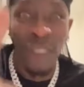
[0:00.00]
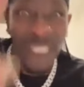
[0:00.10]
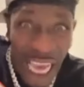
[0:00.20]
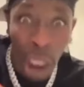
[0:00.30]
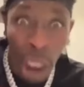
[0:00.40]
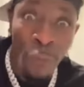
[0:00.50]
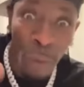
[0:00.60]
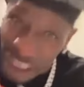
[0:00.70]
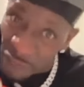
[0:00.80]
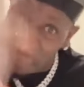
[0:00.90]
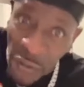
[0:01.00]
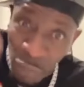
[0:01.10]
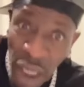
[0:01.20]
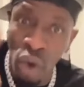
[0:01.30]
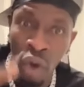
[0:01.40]
You people, they forsake me
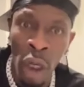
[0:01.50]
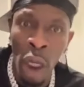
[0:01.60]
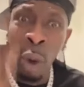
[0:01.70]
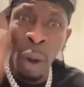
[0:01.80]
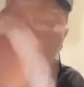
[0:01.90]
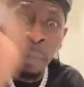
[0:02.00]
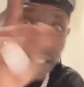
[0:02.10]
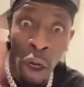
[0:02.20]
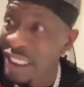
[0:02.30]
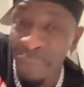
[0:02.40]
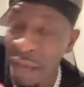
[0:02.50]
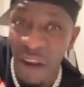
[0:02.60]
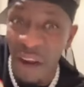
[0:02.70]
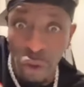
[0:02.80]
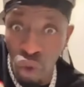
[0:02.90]
for TV and radio. What
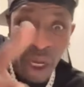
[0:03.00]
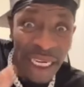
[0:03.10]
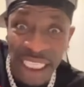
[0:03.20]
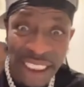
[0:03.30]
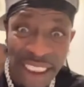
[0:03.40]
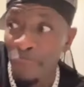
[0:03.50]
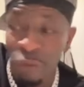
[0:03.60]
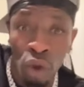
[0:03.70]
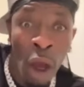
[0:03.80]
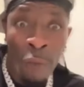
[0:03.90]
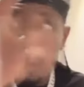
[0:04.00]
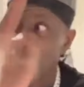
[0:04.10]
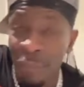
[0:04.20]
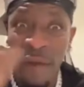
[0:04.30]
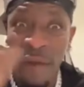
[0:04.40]
Mr. Logisef can do this afternoon?